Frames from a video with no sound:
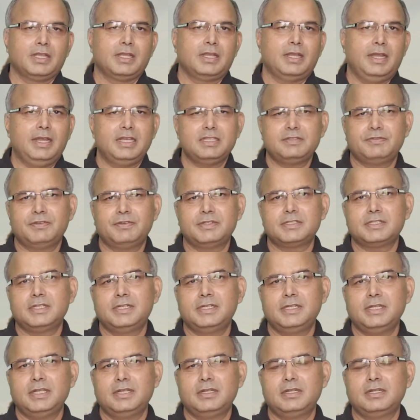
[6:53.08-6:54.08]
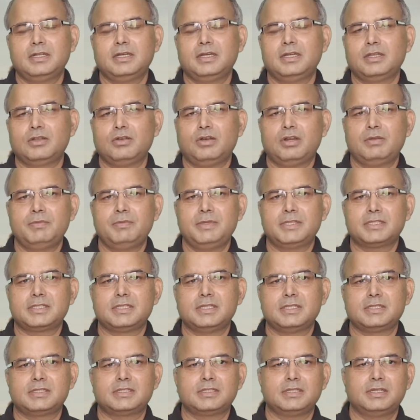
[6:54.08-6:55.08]
As far as Indian economy is
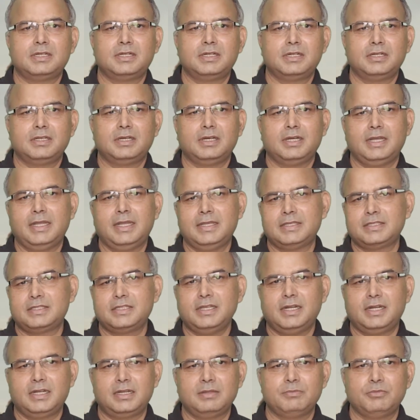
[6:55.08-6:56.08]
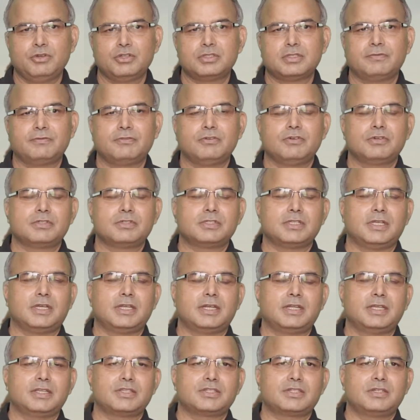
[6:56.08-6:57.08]
concerned, NCERT books of course
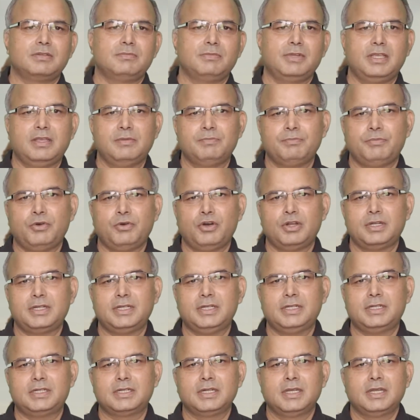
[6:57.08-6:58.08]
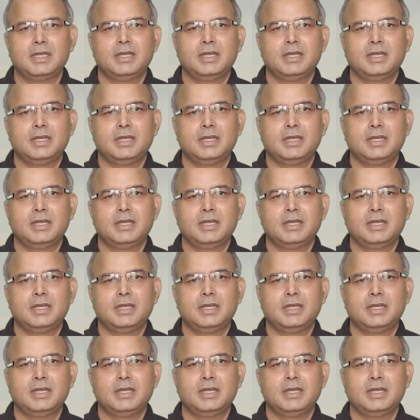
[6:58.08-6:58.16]
are extremely important.